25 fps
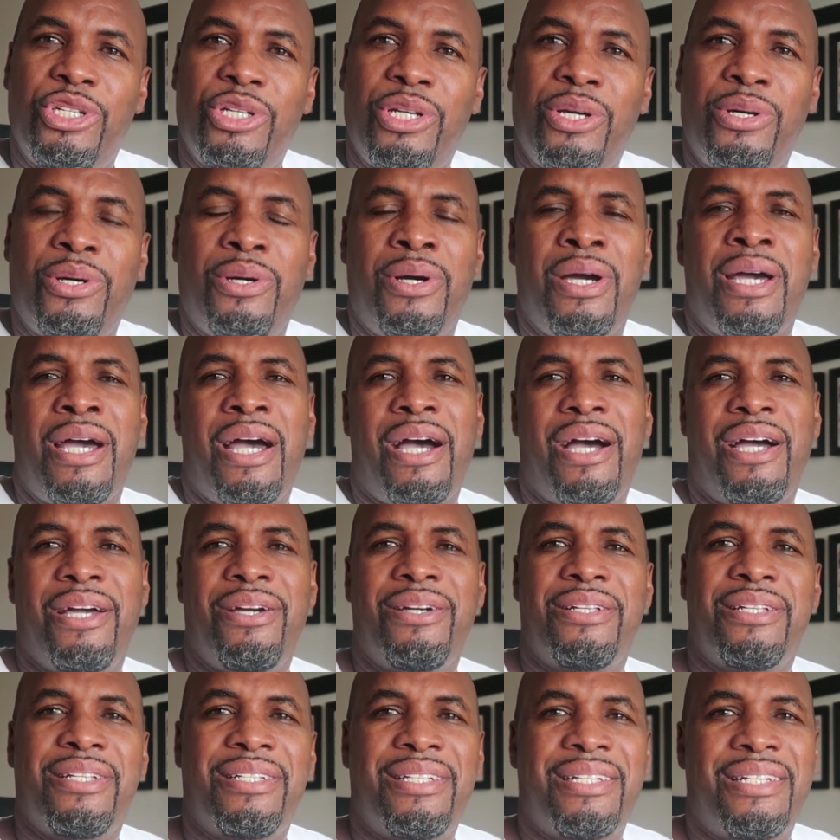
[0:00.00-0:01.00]
You know, I
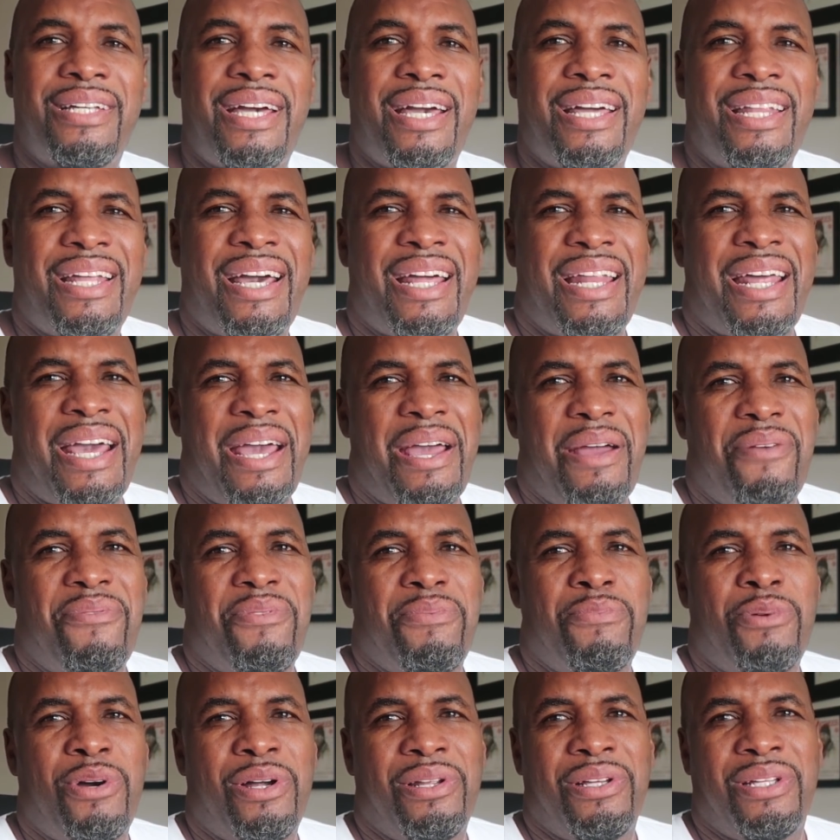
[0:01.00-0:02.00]
understand that
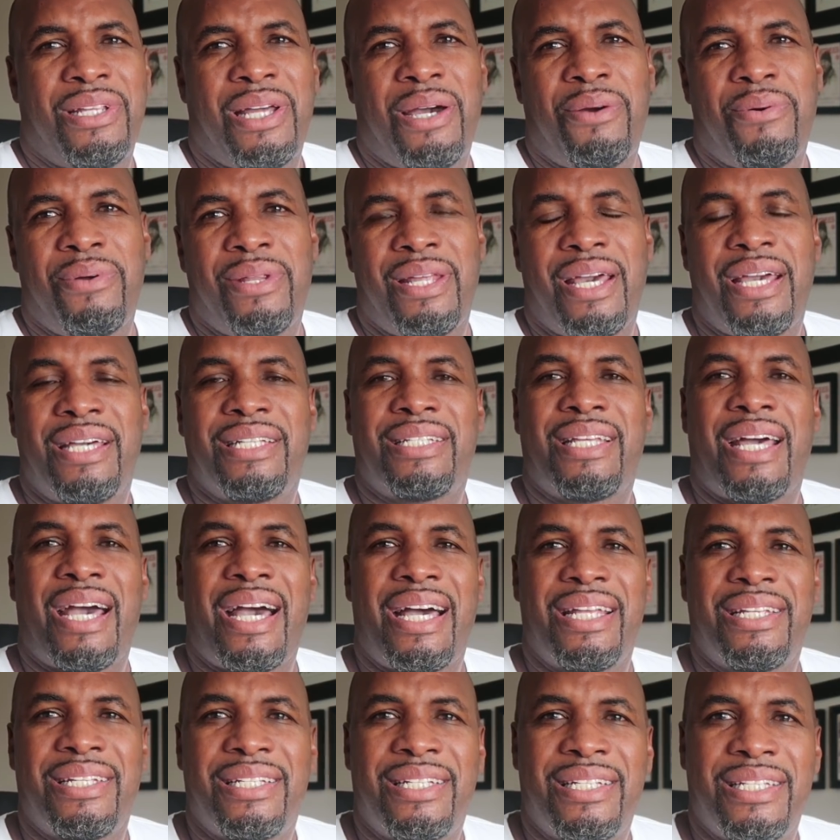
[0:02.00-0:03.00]
everybody nowadays
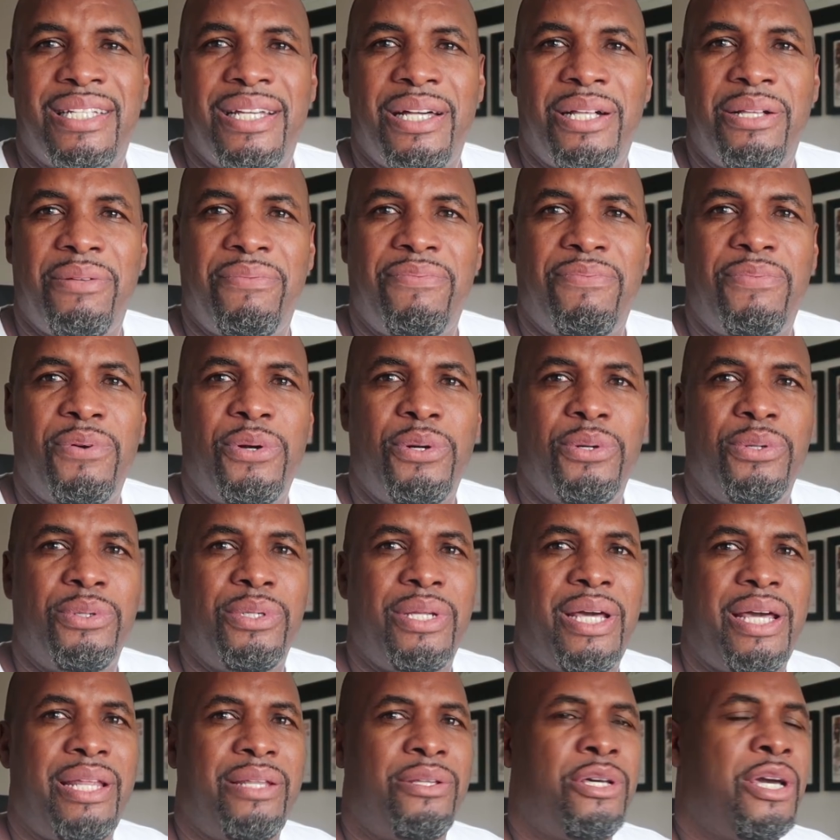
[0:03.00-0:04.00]
has a cell
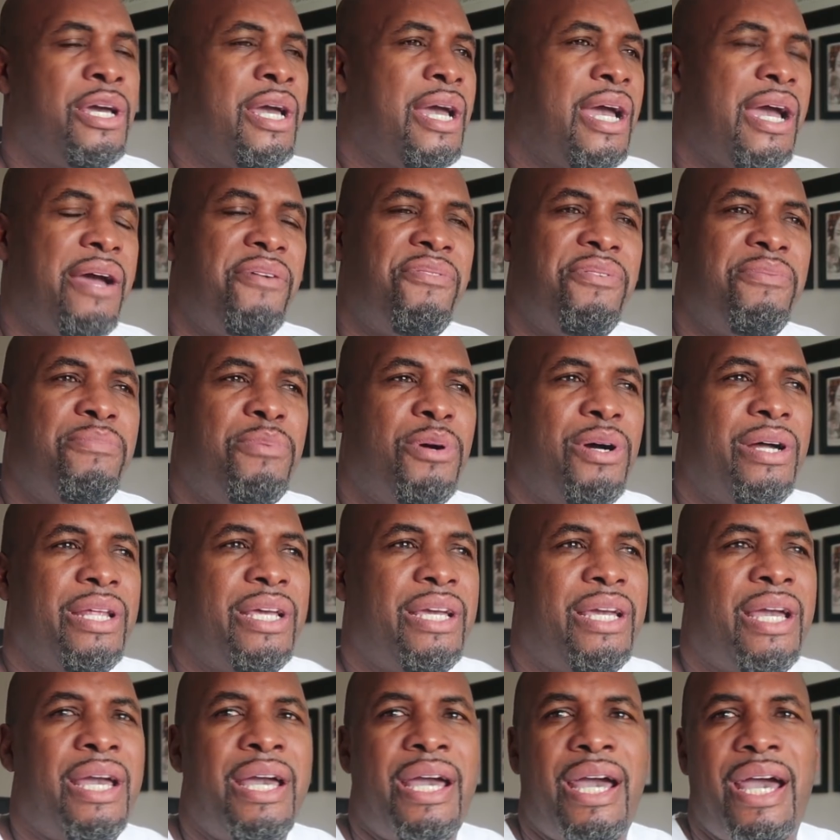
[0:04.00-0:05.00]
phone and
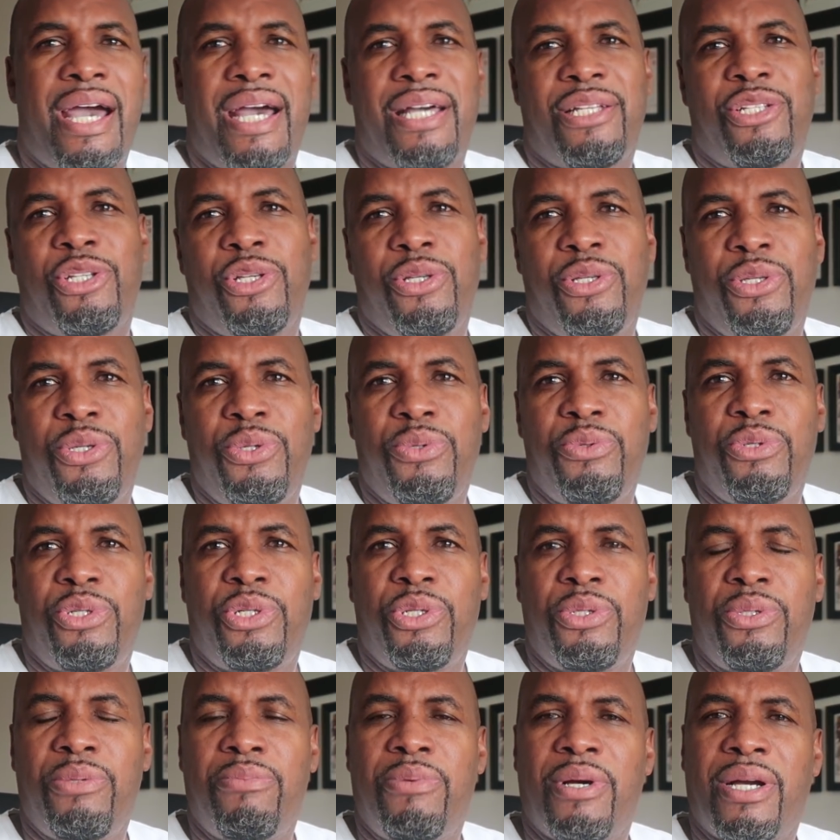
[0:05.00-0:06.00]
everybody has a
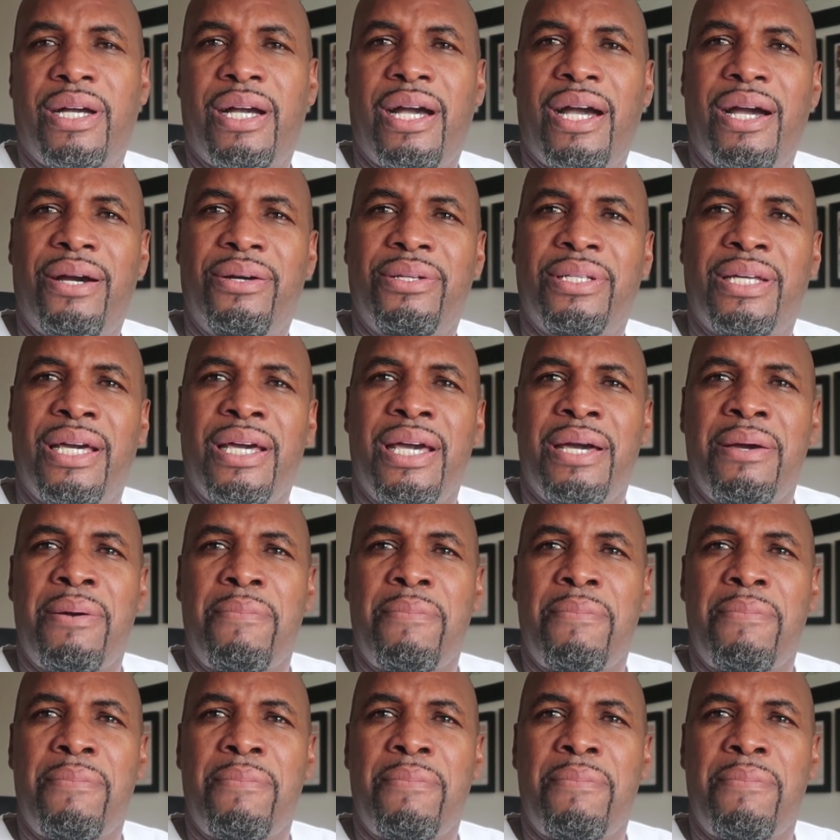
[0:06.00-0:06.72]
YouTube account,